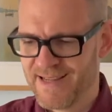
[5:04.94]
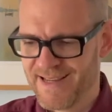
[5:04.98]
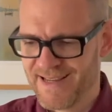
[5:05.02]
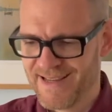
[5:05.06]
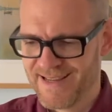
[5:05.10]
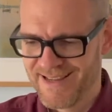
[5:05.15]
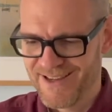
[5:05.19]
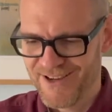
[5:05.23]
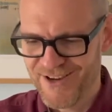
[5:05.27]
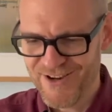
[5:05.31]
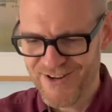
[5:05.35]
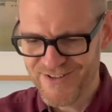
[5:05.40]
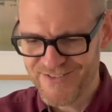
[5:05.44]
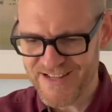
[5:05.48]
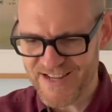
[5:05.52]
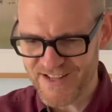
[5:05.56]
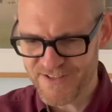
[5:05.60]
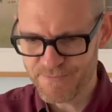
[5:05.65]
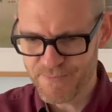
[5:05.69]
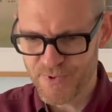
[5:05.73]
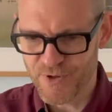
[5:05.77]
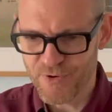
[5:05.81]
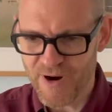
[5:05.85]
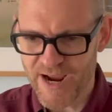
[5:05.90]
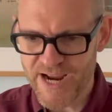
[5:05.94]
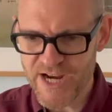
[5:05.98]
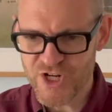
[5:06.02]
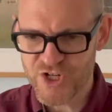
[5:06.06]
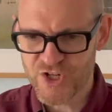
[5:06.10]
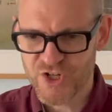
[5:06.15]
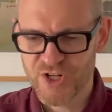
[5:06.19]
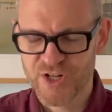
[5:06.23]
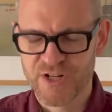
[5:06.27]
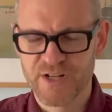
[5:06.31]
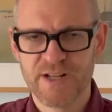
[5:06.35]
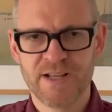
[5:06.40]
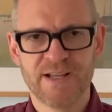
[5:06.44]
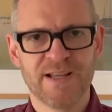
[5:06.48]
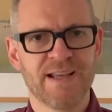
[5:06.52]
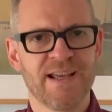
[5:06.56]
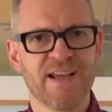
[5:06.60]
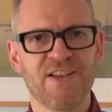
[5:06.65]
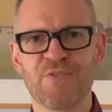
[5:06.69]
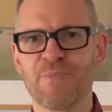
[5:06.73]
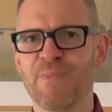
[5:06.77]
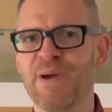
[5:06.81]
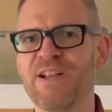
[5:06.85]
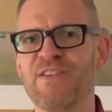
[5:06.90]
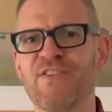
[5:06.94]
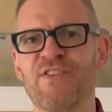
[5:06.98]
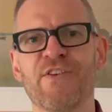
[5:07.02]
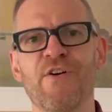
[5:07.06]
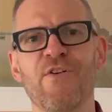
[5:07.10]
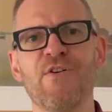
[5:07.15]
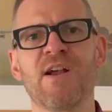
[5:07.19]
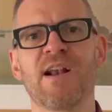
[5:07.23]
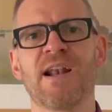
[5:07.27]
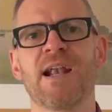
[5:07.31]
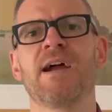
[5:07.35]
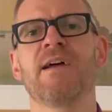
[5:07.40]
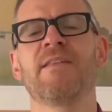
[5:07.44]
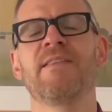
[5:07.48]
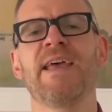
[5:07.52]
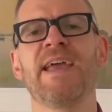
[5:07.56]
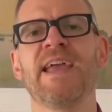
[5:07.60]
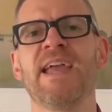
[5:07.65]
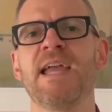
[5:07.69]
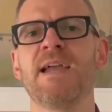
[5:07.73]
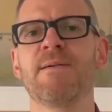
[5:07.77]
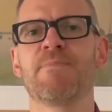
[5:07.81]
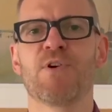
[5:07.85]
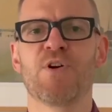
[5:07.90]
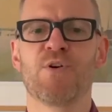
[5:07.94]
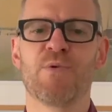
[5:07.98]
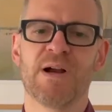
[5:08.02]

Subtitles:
Her desperation is made so clear in the Hebrew,